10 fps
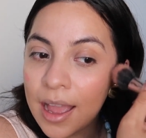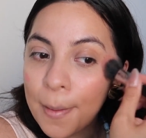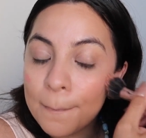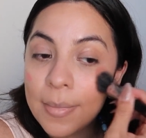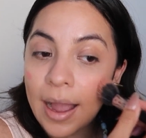
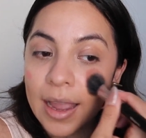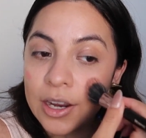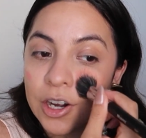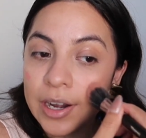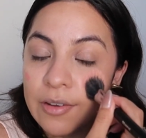My
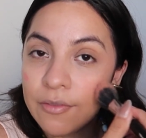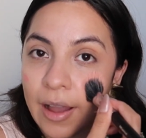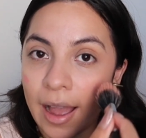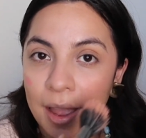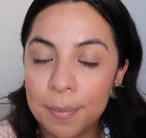current
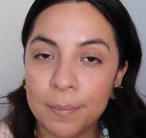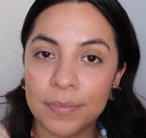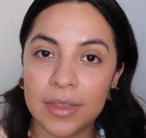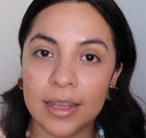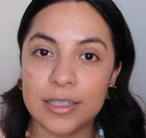vibe
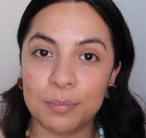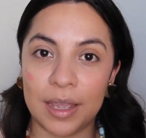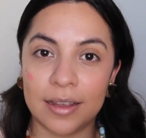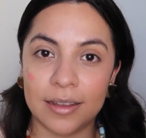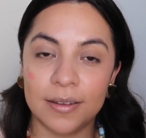is
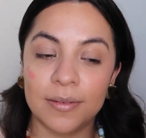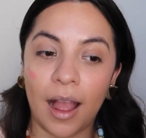pink.